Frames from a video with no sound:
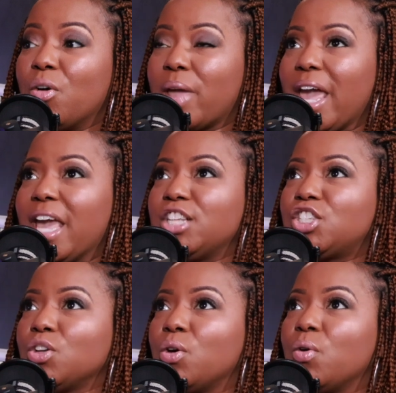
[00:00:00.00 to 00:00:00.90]
Okay,
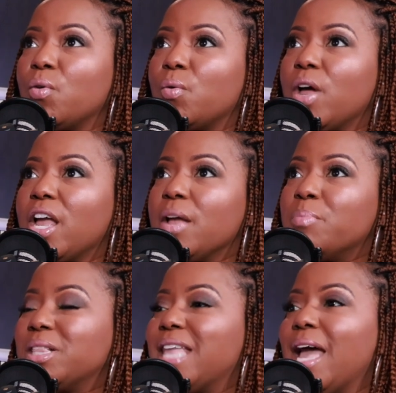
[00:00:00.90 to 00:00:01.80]
so,
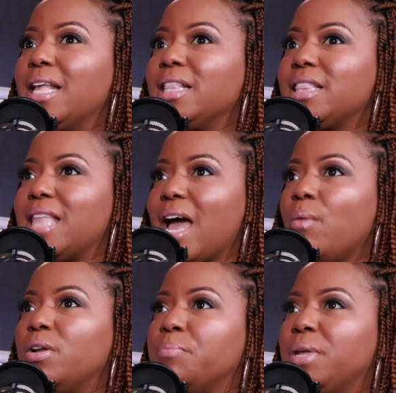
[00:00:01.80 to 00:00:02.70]
but
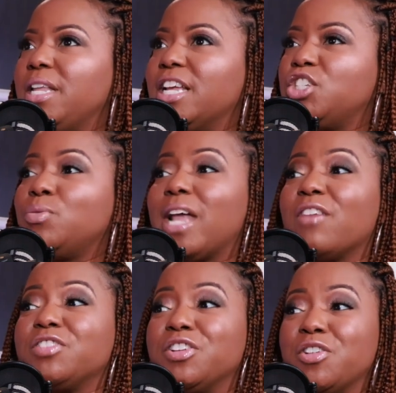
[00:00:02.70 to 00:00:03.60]
that would mean that you would
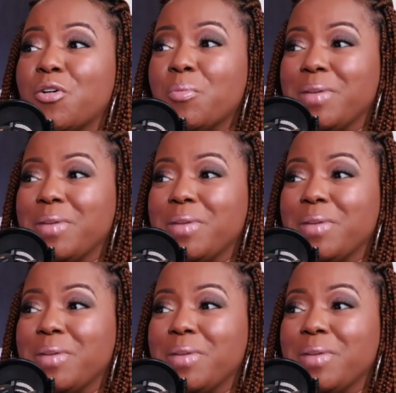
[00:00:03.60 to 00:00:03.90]
have to know